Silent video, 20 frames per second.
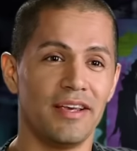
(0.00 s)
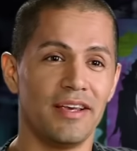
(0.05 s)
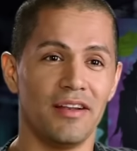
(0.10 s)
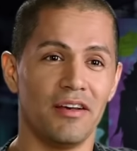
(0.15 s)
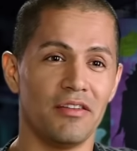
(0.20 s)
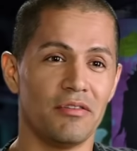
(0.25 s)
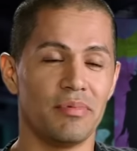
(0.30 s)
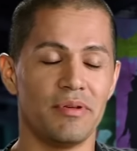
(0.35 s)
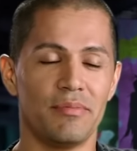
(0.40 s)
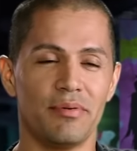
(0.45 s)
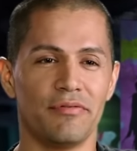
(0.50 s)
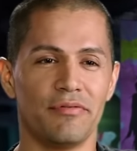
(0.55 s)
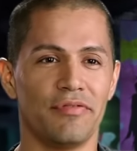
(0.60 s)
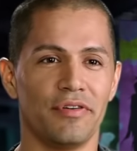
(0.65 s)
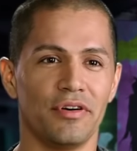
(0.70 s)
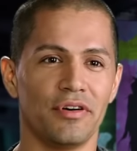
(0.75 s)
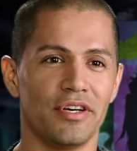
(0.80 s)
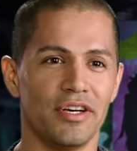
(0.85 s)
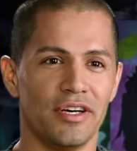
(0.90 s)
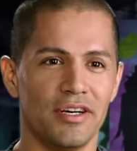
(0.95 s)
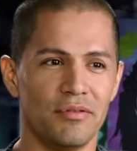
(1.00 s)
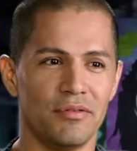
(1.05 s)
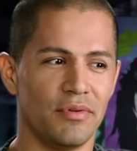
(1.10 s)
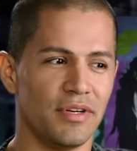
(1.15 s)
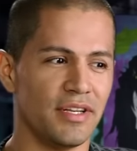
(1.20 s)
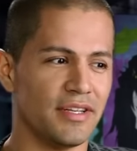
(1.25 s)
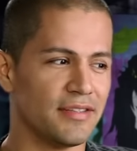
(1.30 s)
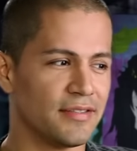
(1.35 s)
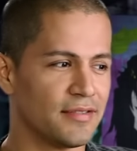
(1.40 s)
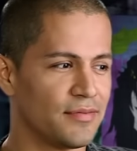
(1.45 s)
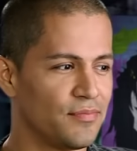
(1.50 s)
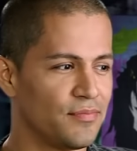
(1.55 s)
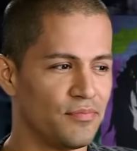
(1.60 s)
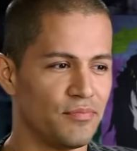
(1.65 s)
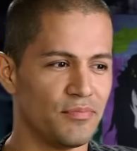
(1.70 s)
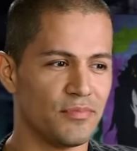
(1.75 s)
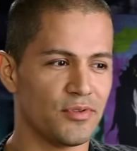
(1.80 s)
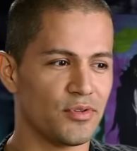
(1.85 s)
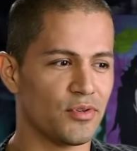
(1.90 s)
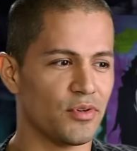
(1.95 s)
making other people feel good, when he's
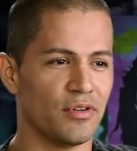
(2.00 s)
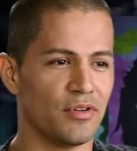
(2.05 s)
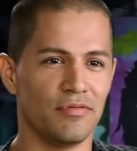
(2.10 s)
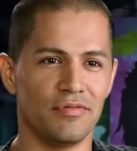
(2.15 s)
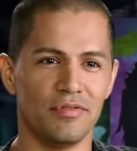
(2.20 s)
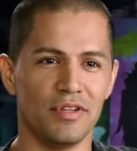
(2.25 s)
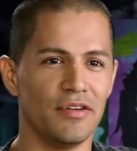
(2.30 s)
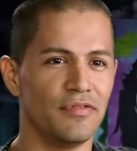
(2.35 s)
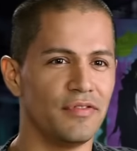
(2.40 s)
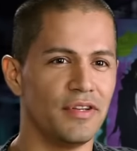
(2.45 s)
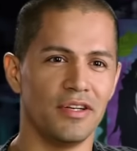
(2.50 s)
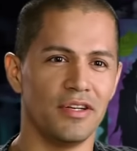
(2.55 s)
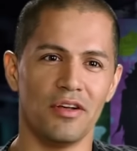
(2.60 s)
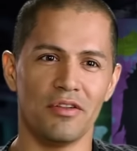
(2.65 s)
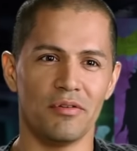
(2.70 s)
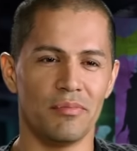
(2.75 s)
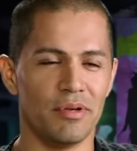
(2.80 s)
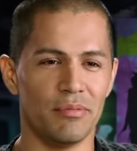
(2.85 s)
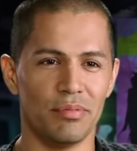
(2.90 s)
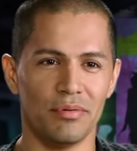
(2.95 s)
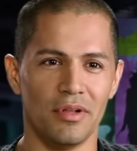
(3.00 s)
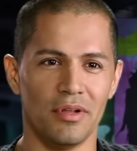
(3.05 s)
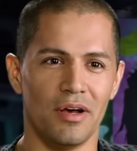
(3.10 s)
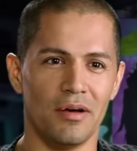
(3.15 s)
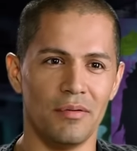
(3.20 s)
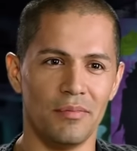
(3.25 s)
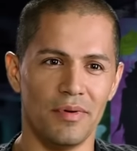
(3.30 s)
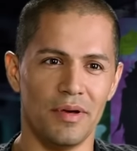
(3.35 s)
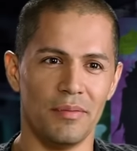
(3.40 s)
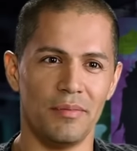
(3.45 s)
sort of lifting other people up.